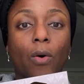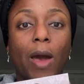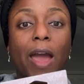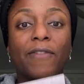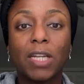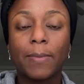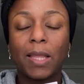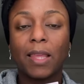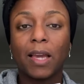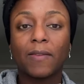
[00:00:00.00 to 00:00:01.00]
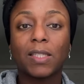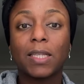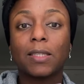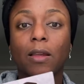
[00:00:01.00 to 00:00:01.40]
every time they think of Scentsy,